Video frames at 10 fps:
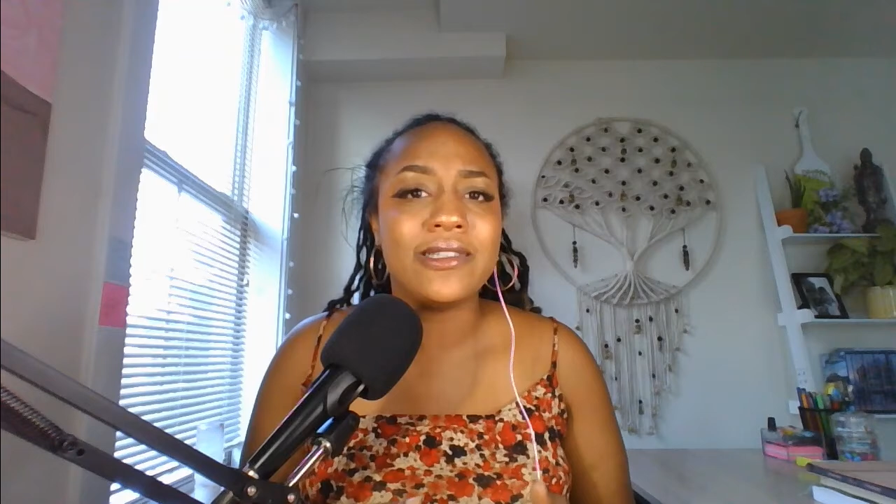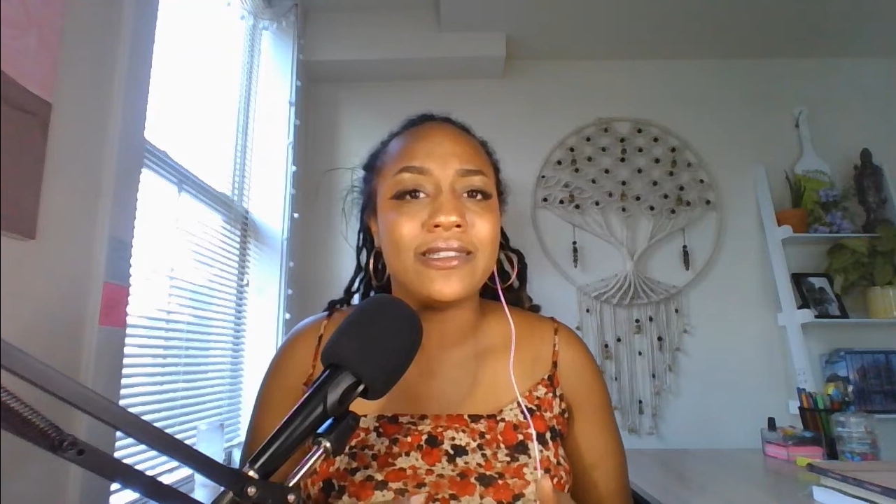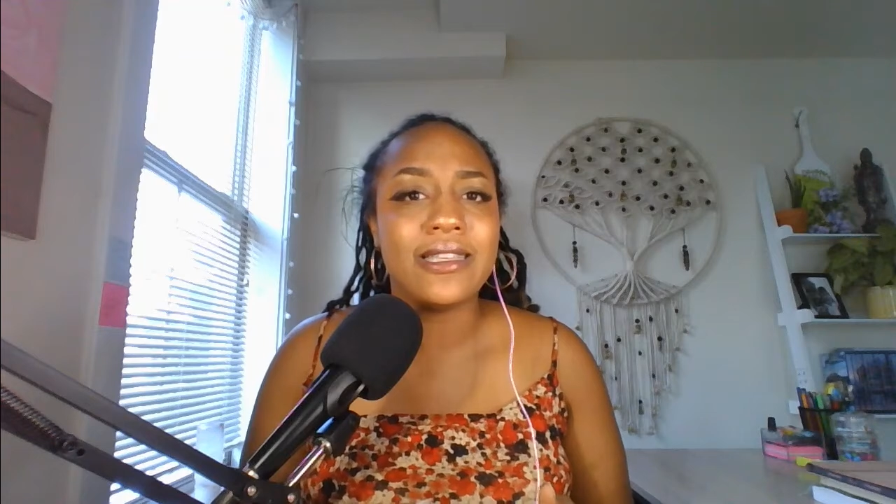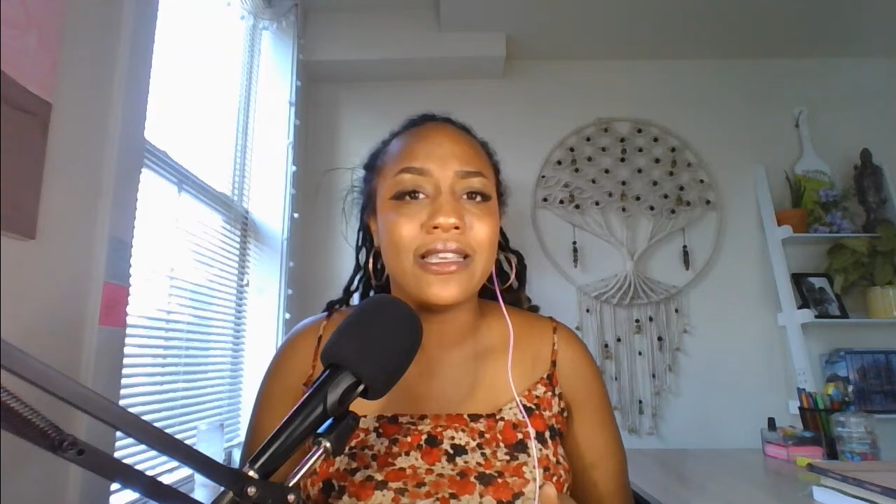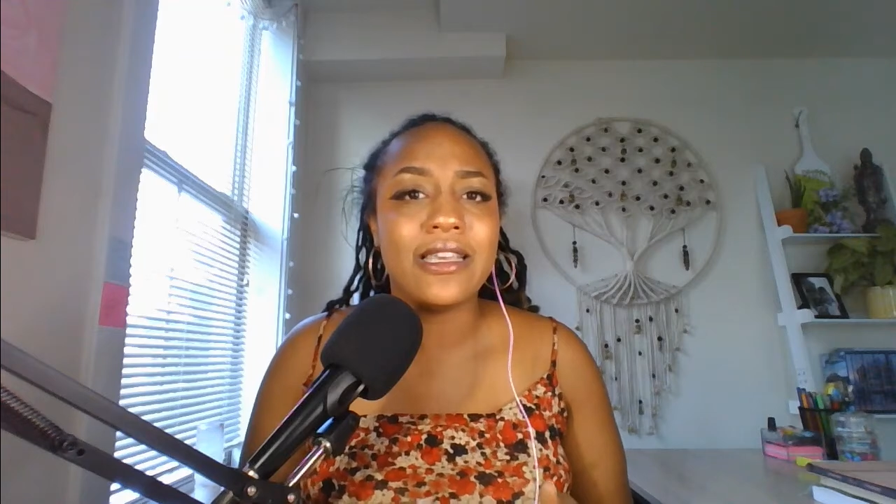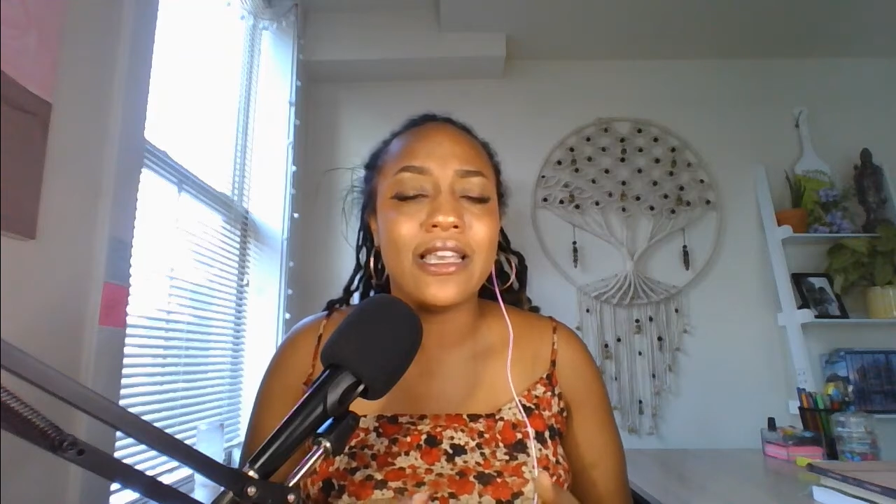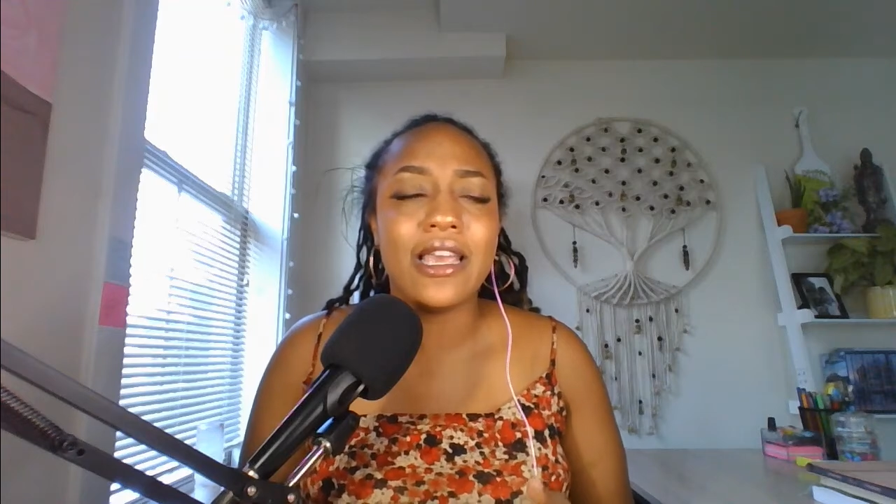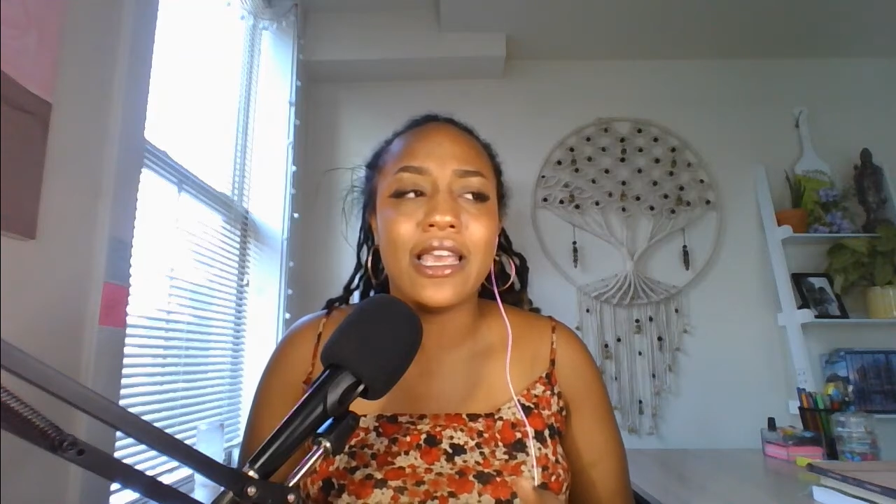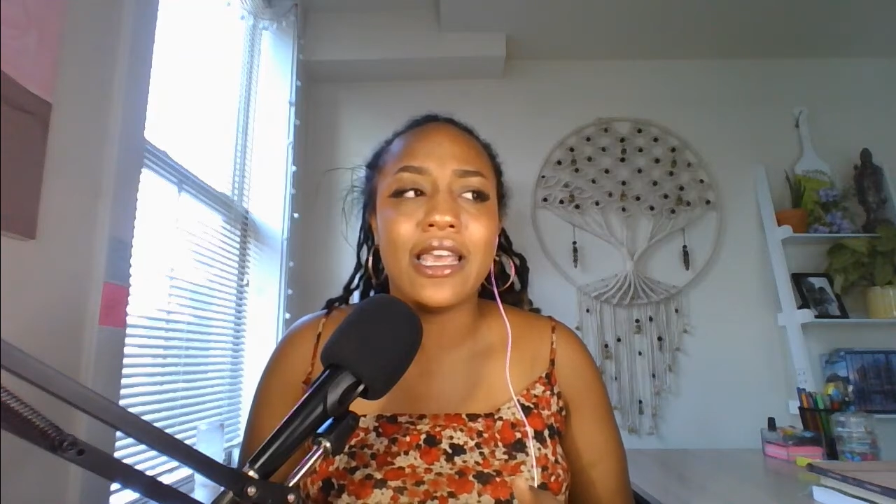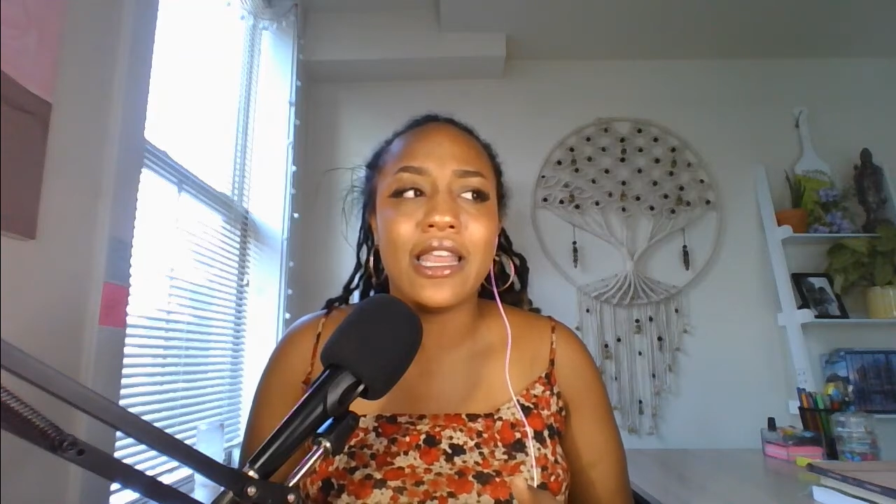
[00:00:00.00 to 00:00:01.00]
see
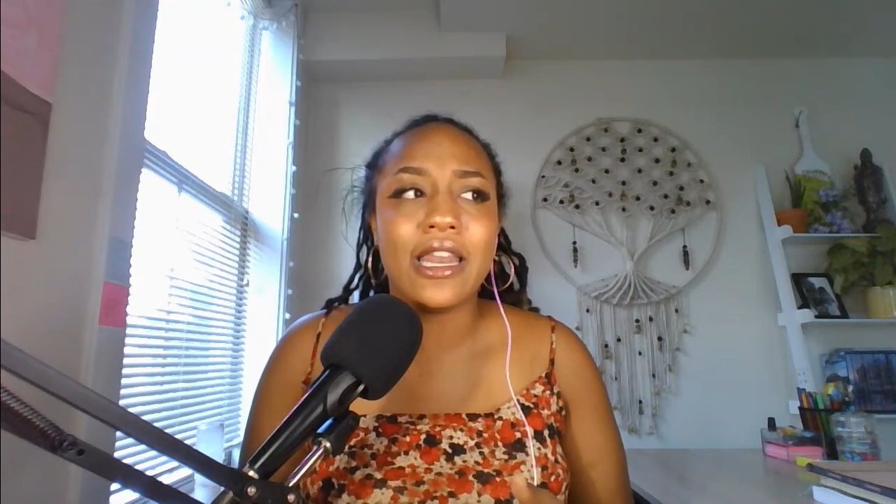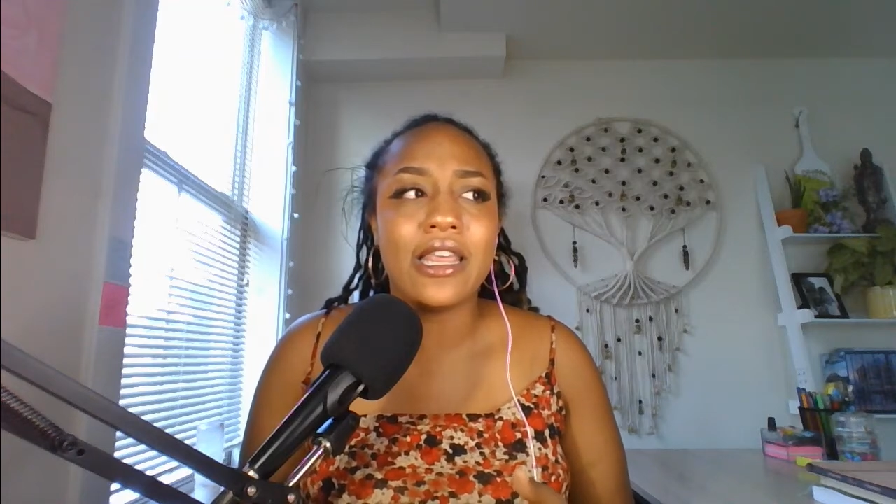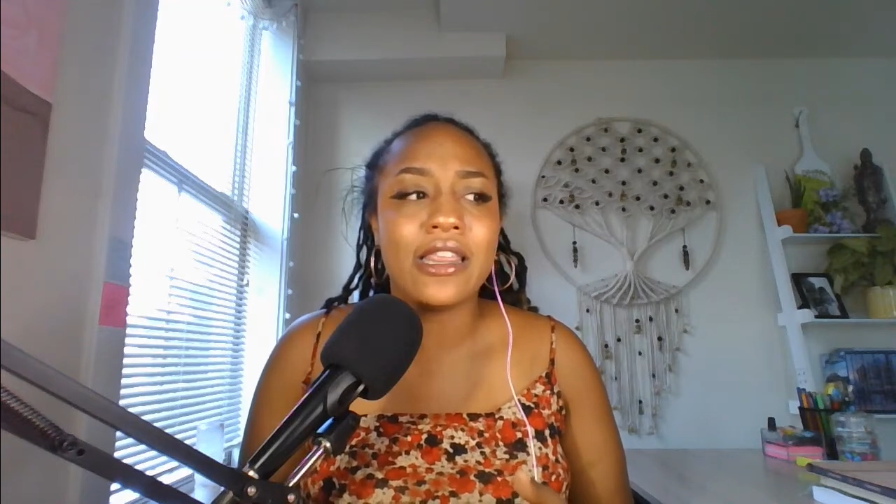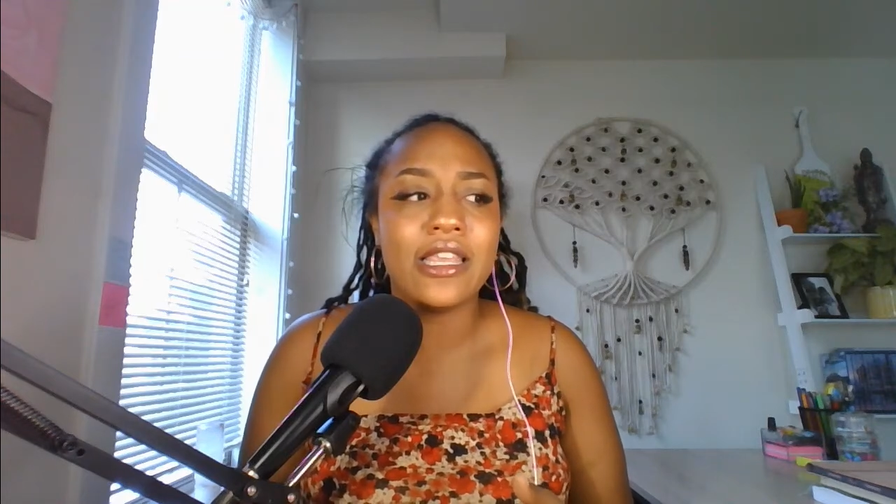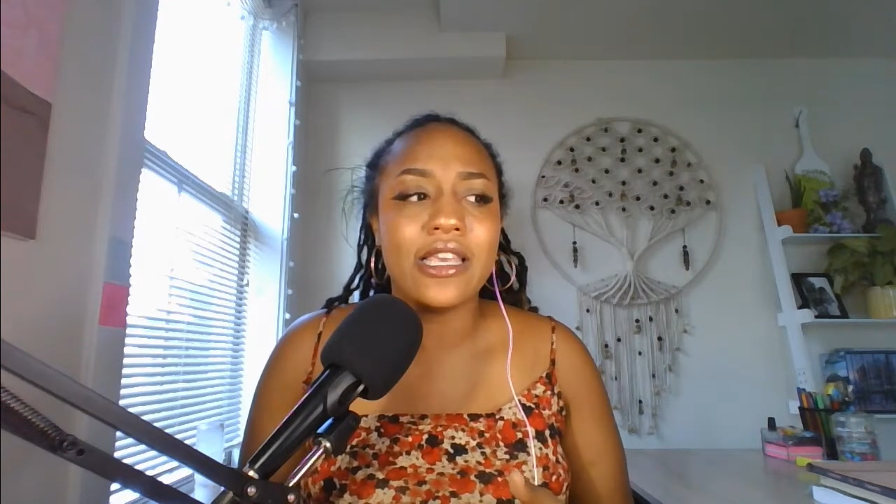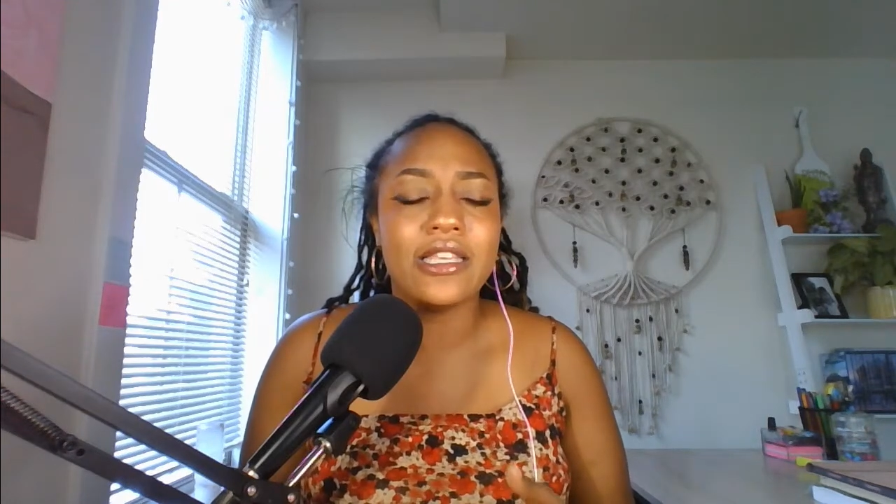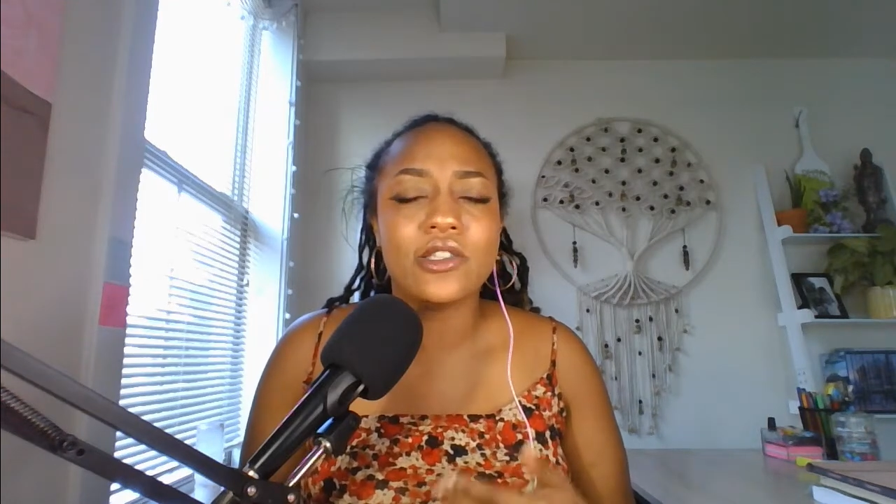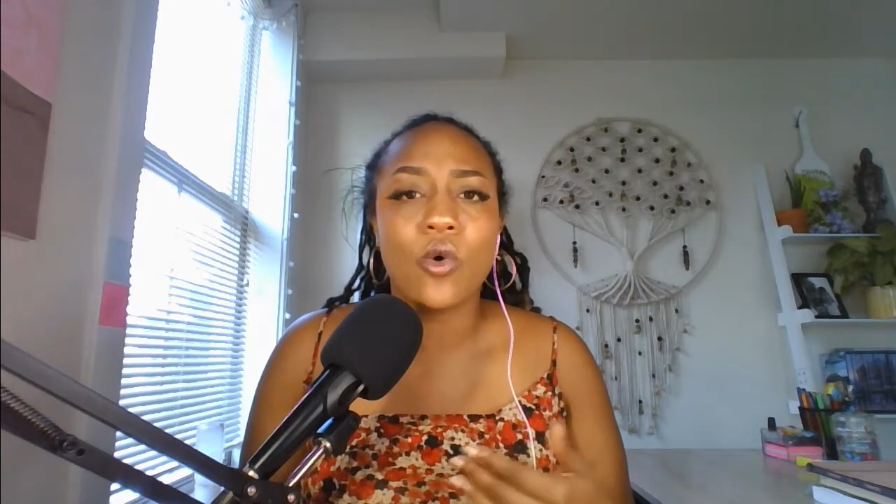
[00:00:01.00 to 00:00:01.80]
in these